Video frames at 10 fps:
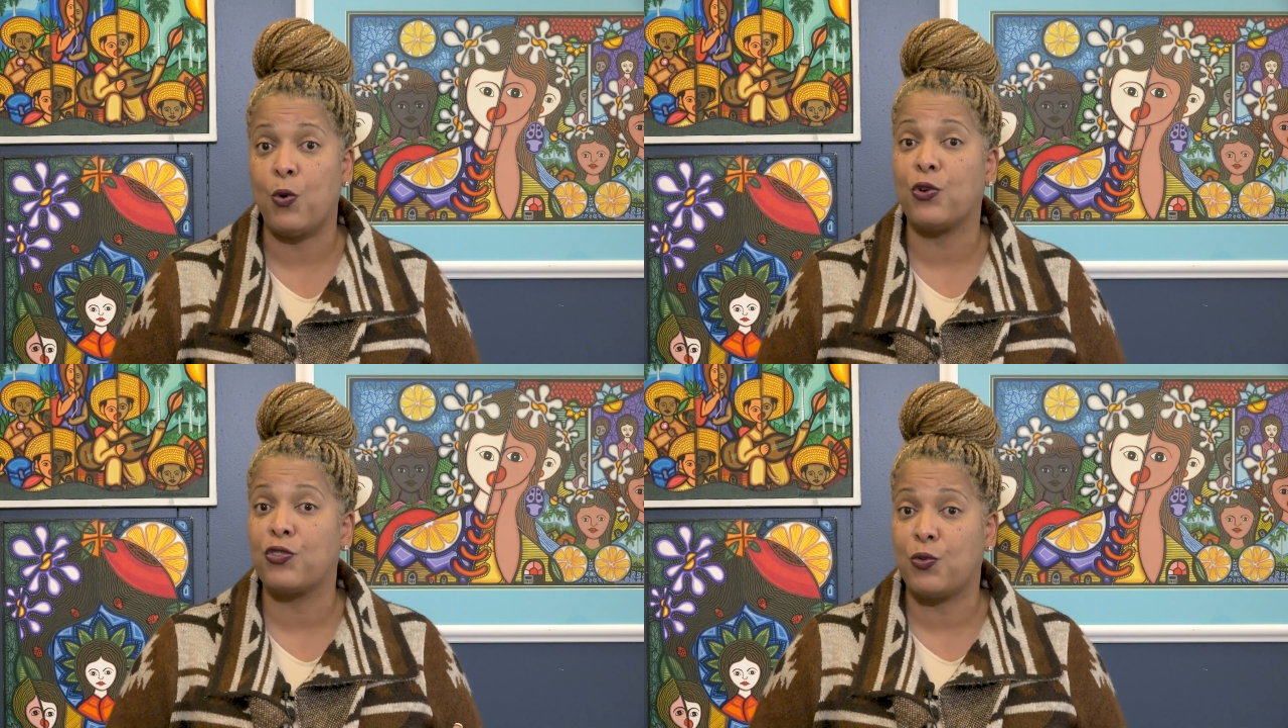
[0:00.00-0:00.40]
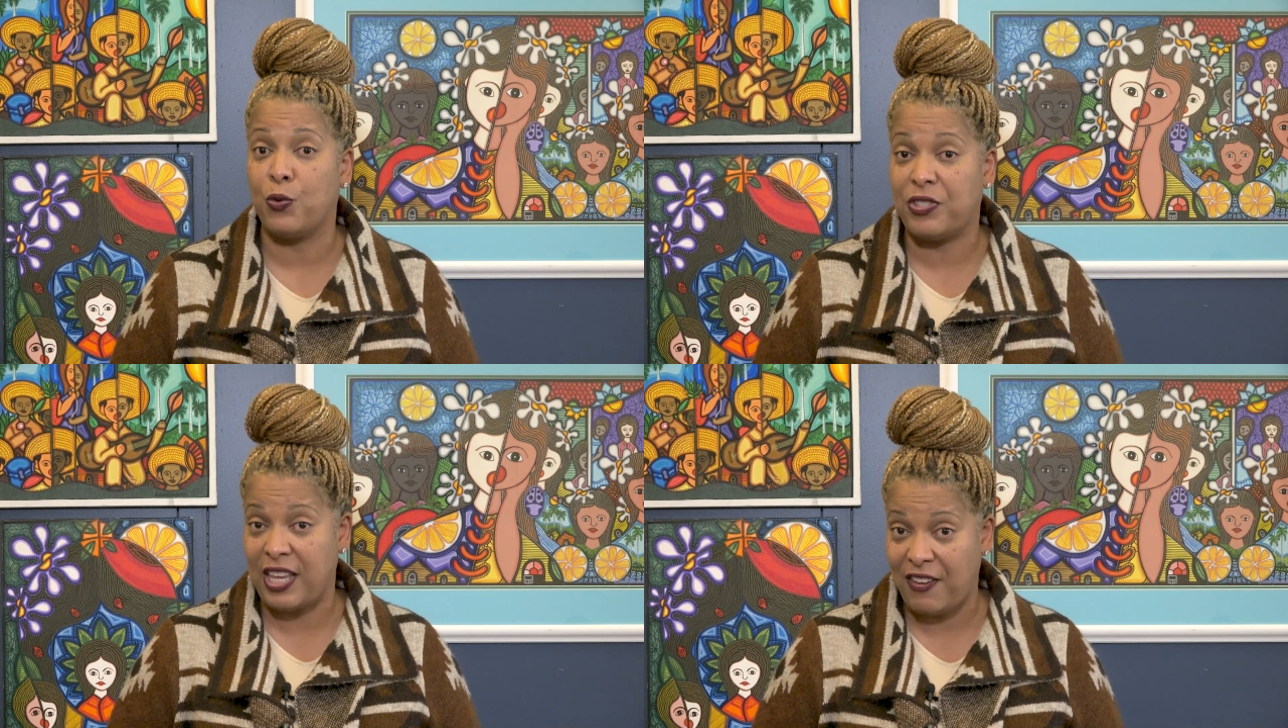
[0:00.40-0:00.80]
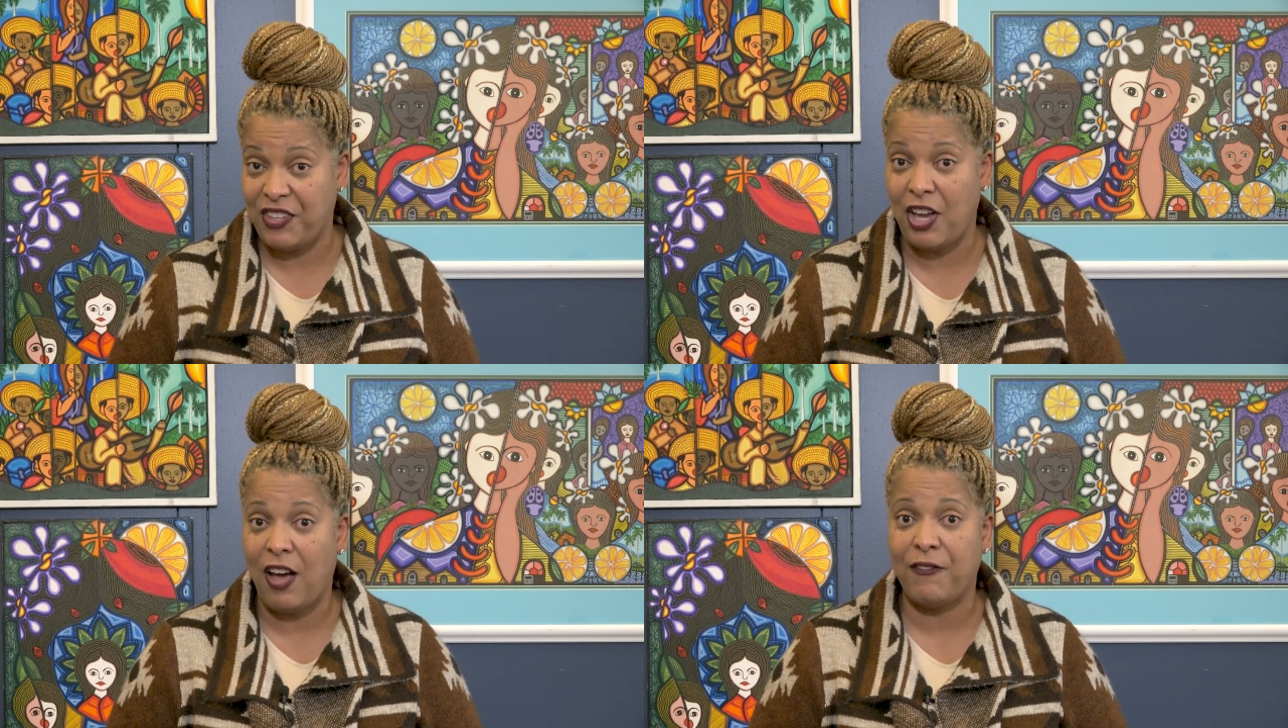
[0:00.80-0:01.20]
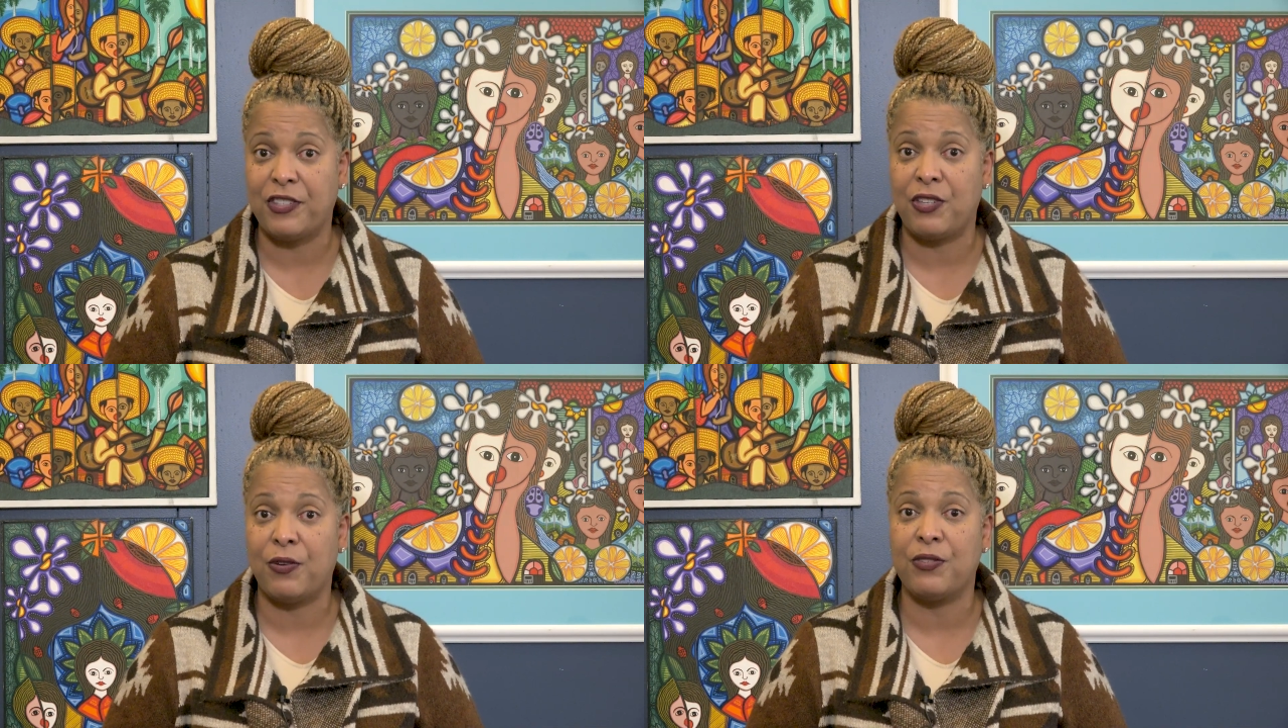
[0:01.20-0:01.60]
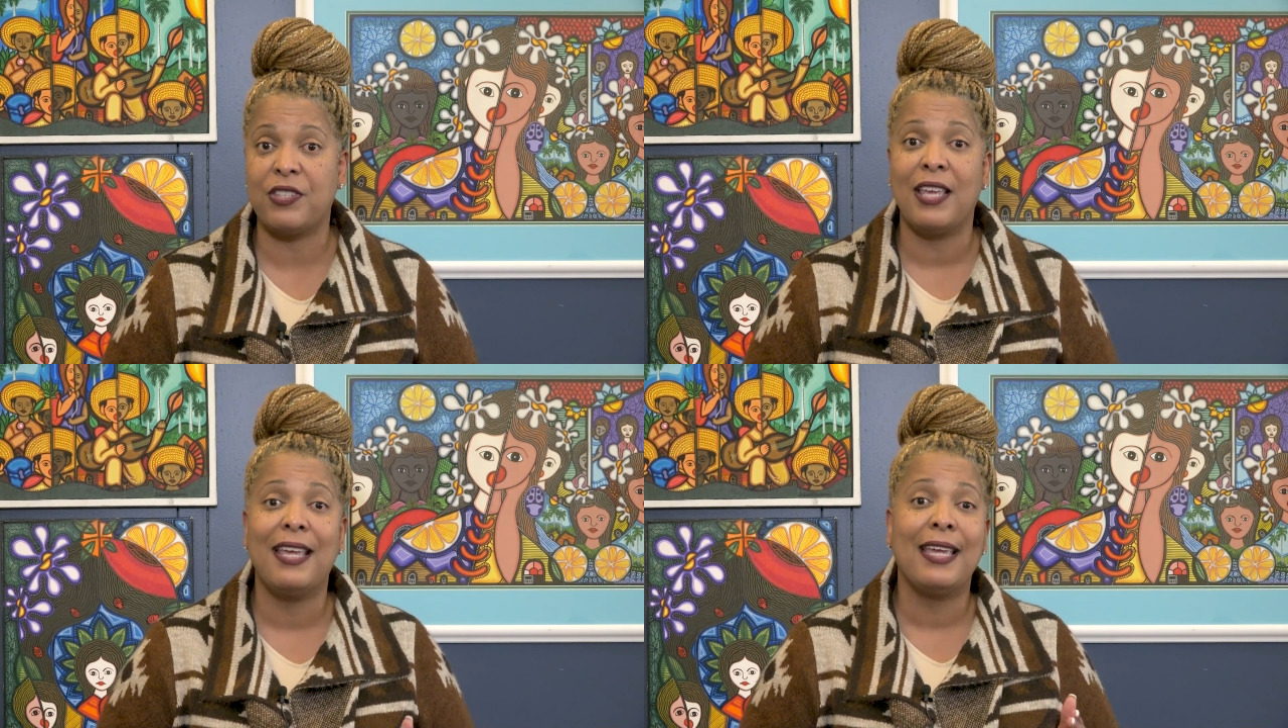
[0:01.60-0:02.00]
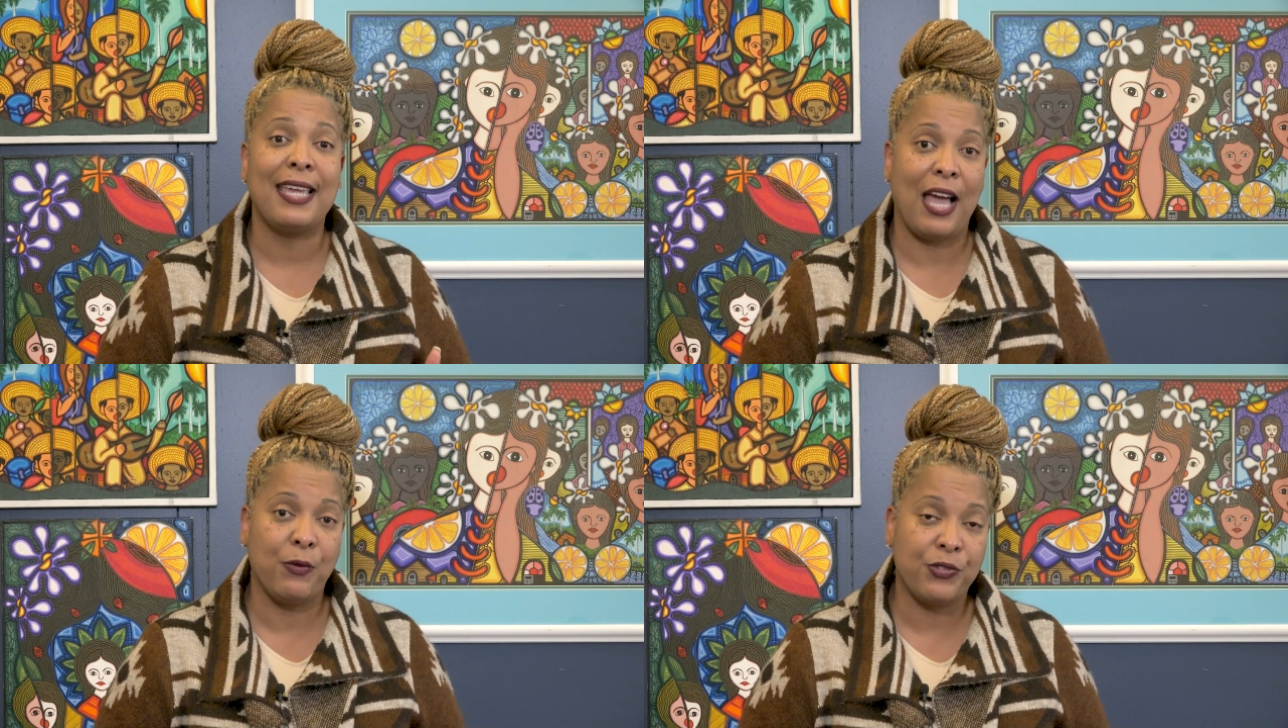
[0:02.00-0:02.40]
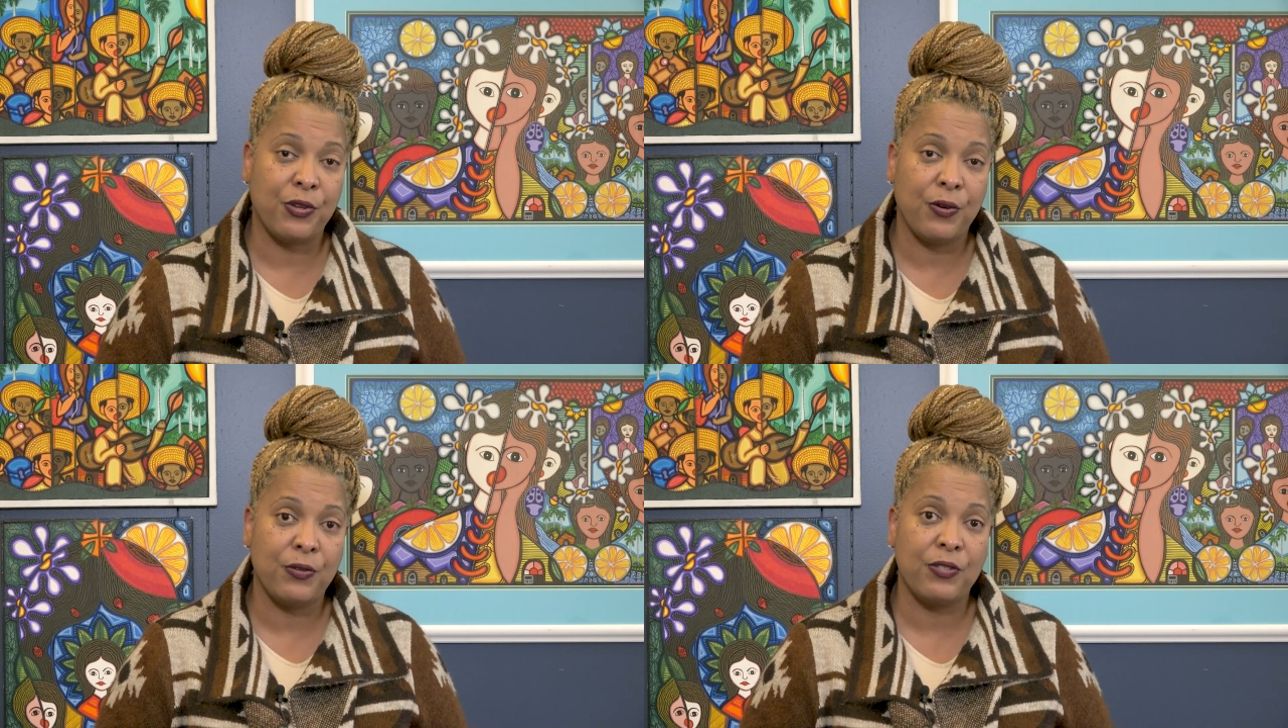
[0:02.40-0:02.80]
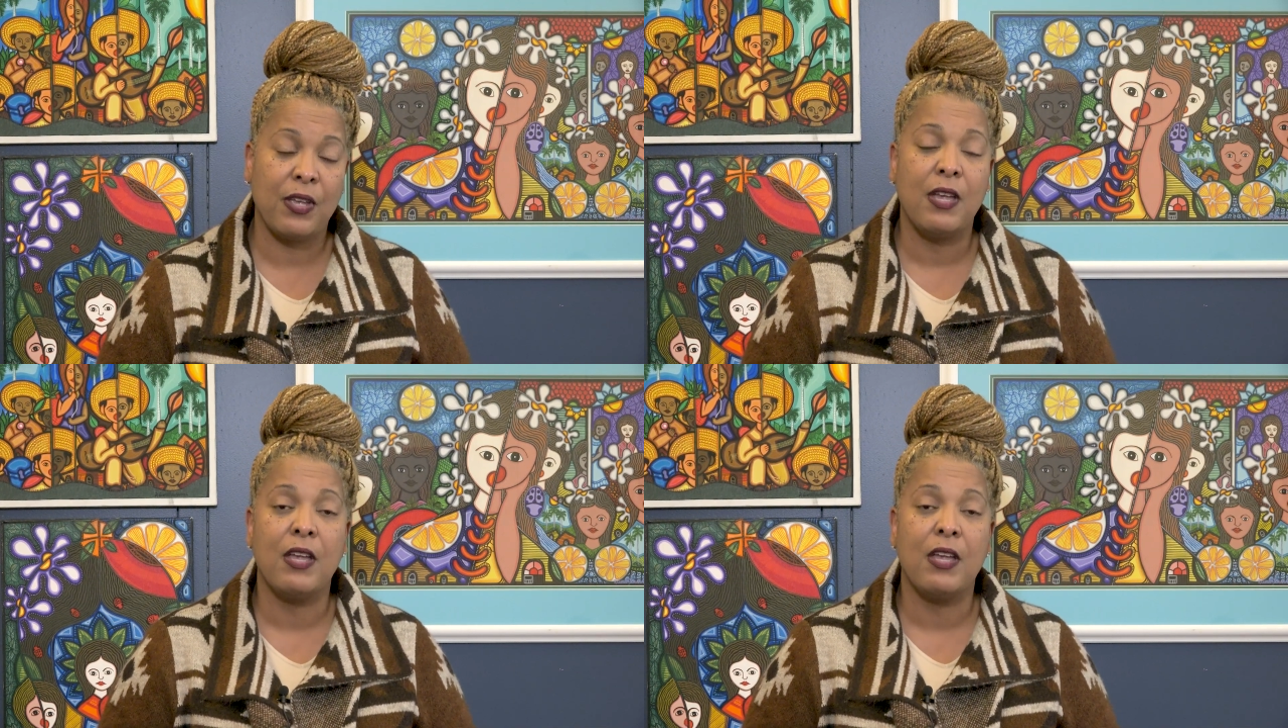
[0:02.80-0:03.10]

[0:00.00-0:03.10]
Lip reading: or school safety officers, counselors,